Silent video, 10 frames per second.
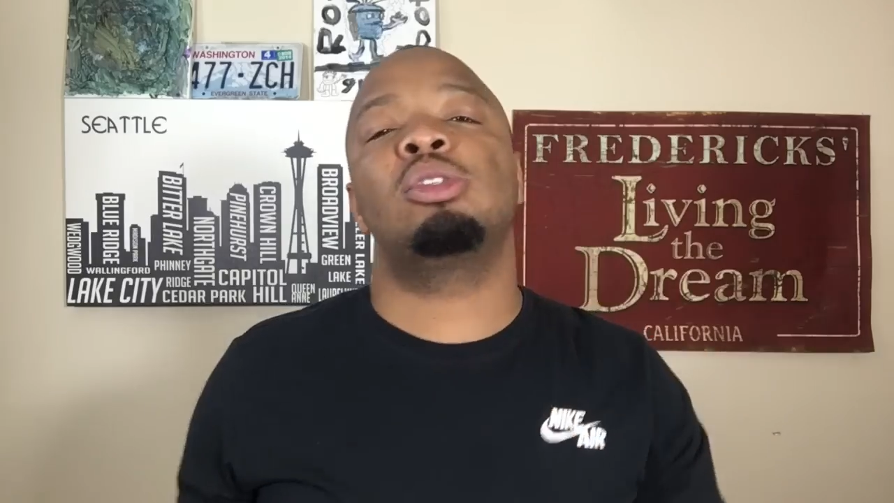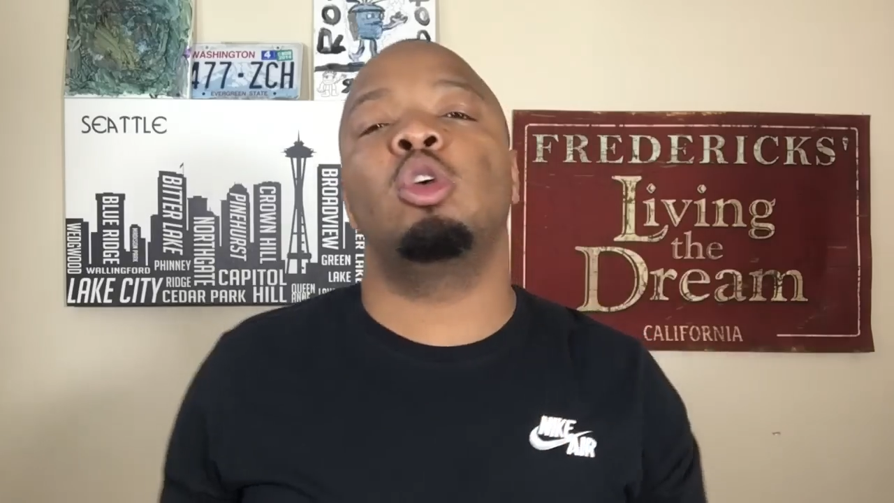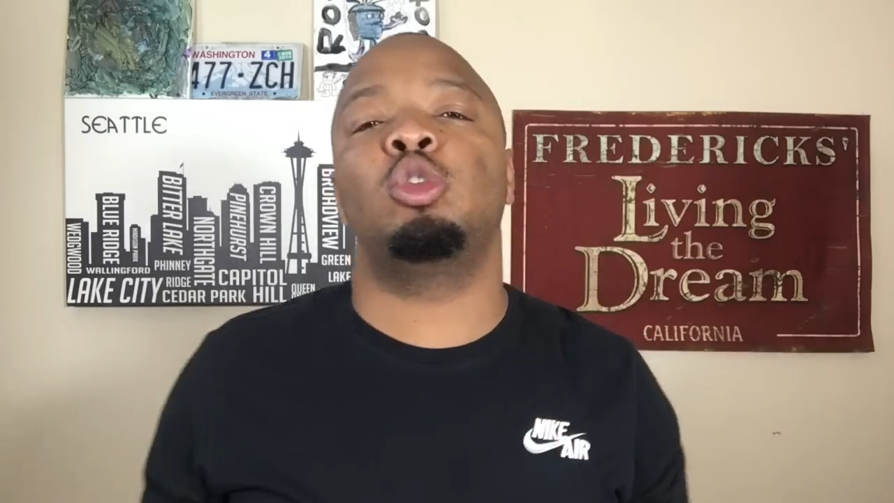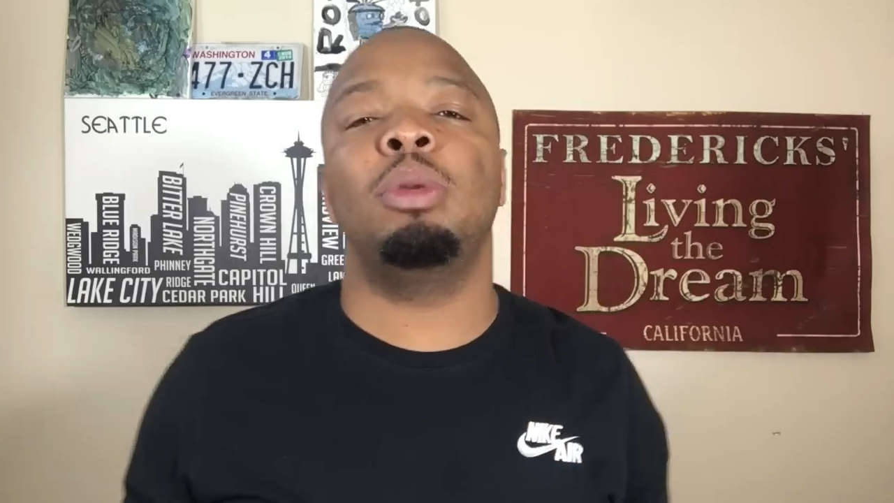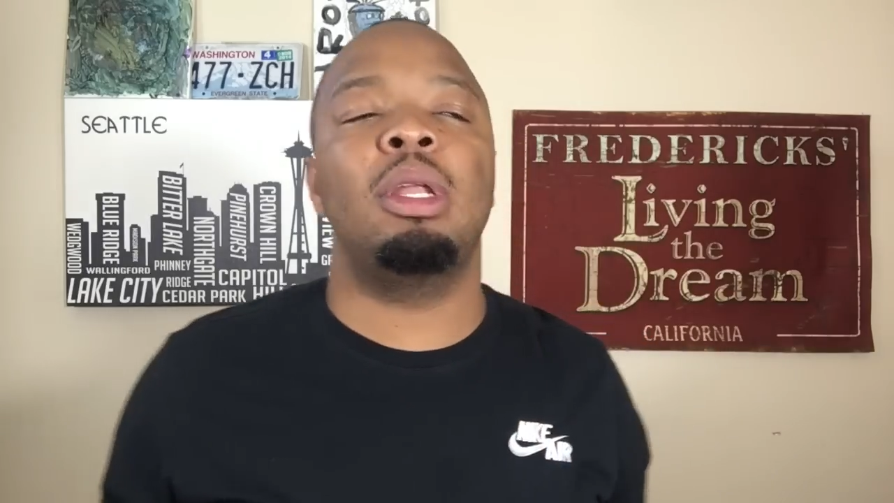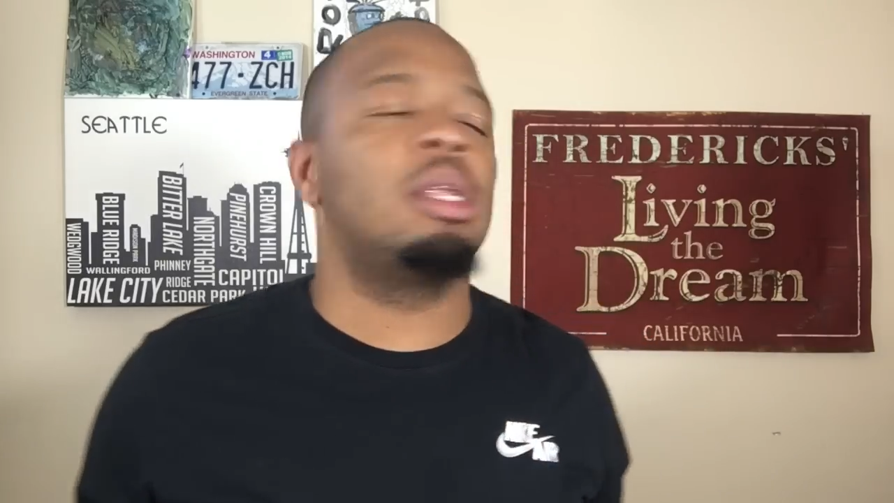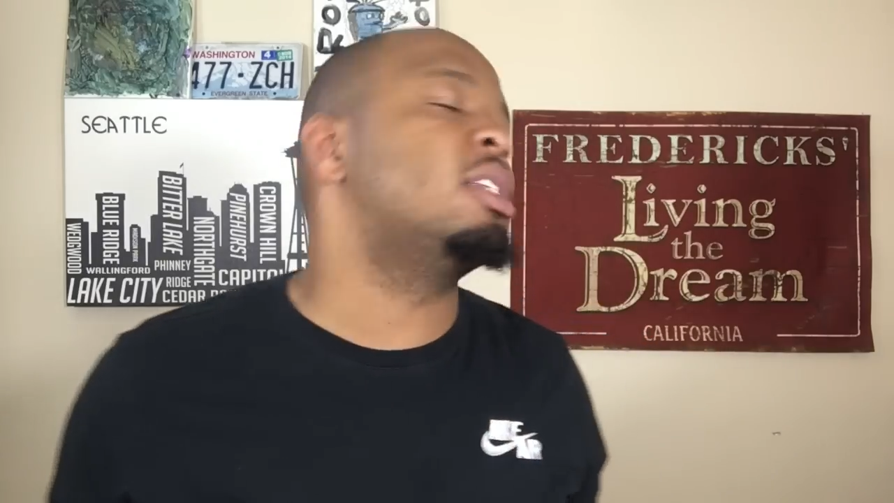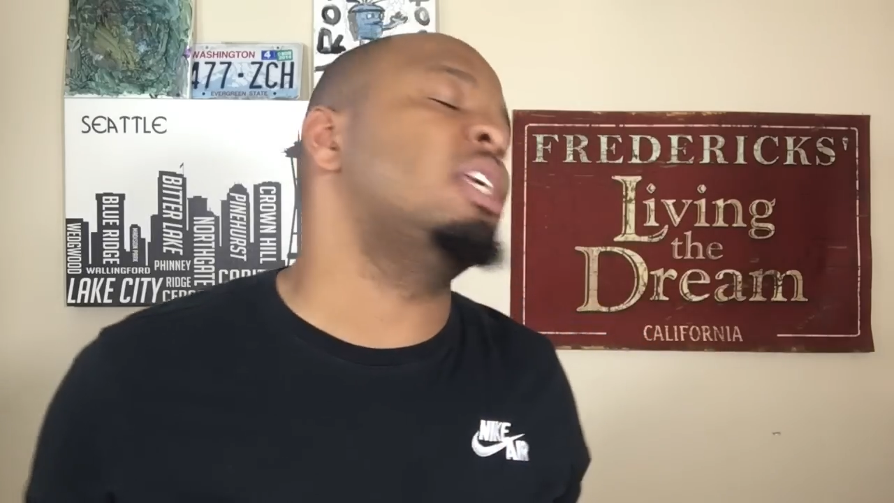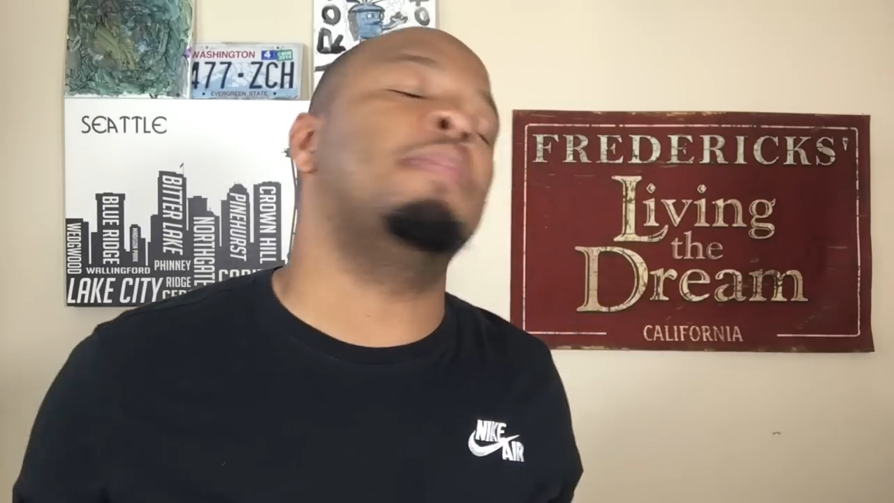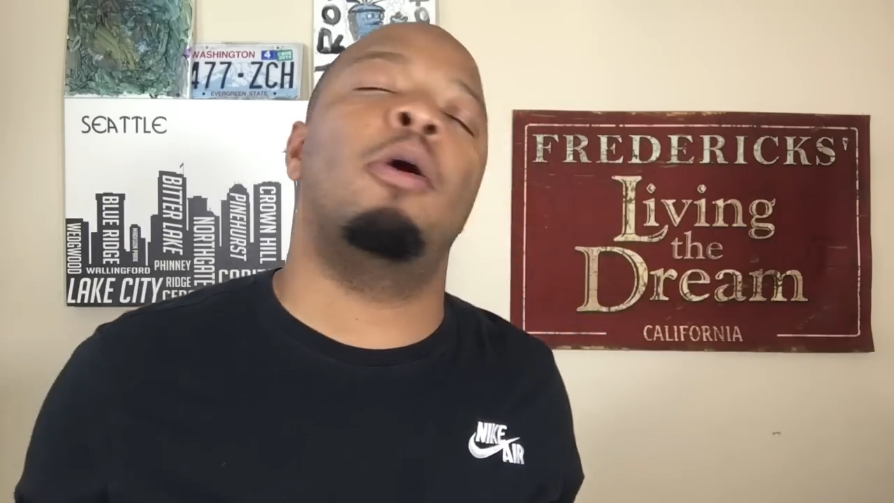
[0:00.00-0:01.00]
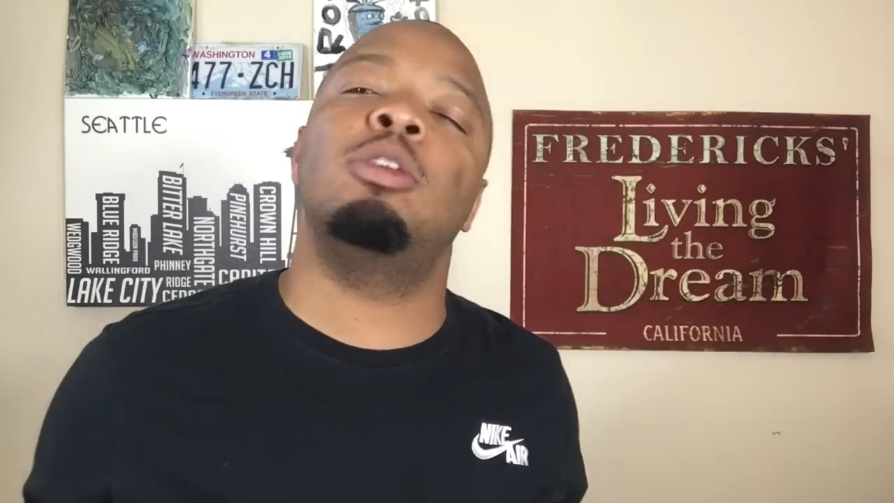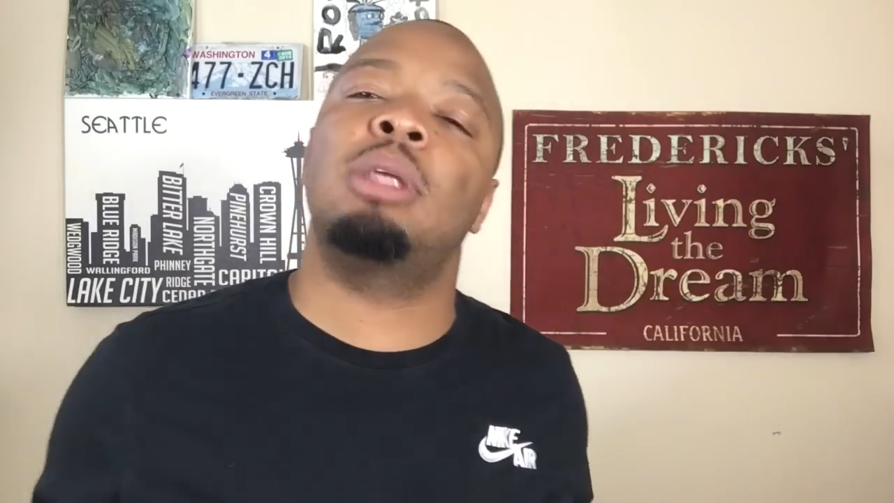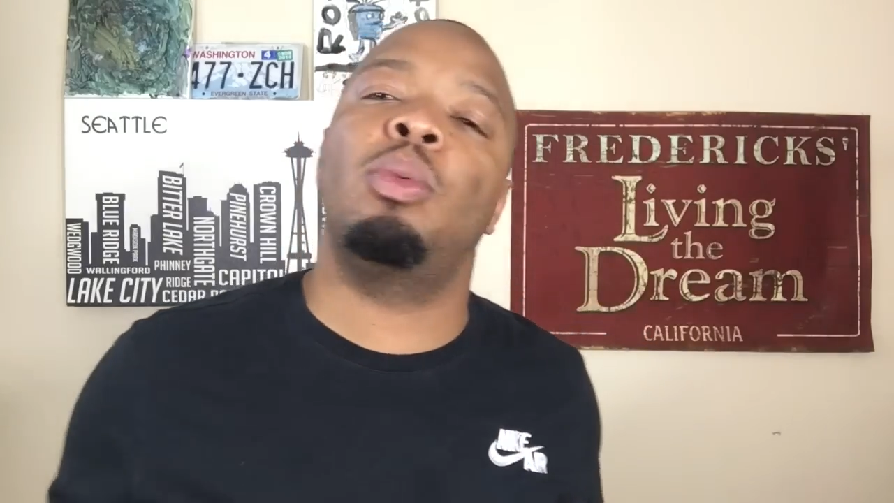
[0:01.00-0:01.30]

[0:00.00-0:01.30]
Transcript: social media to see posts